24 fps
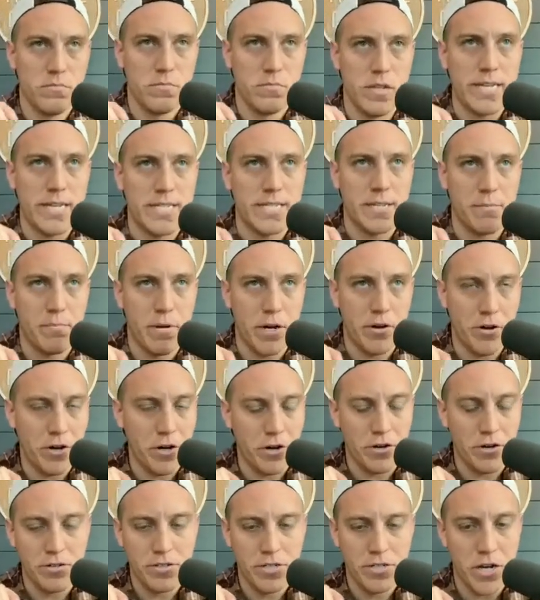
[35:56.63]
less
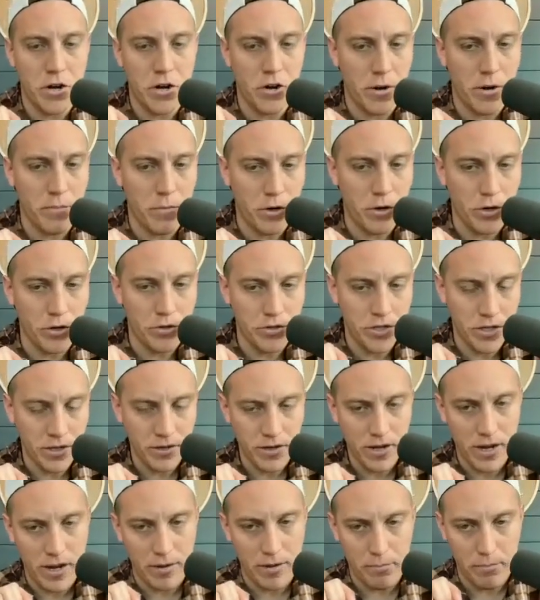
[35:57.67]
superior CRM you're
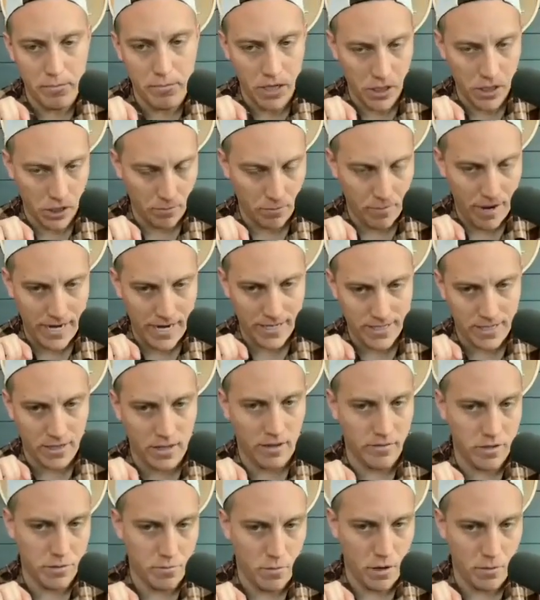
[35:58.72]
using. I'm a little biased. I
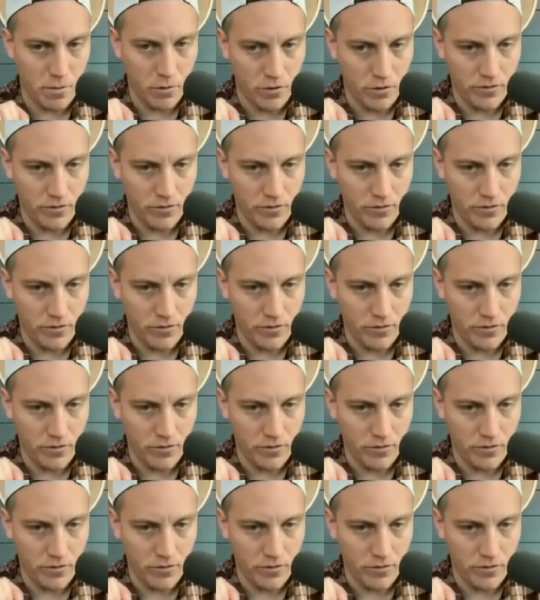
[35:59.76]
love smart